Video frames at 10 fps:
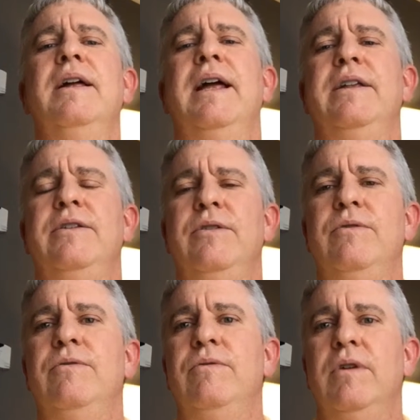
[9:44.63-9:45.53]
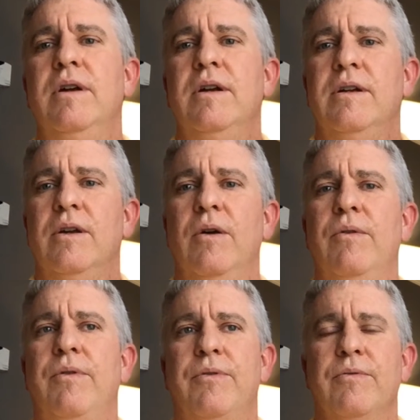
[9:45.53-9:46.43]
and you
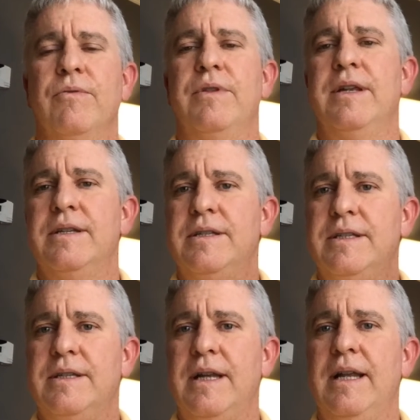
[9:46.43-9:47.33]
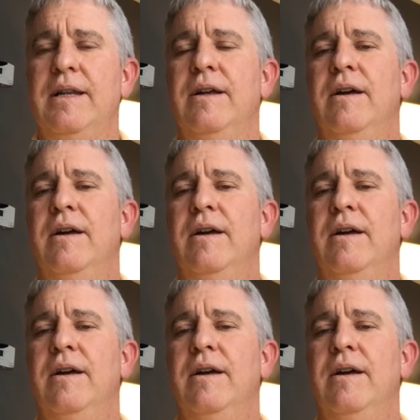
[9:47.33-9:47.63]
go through this set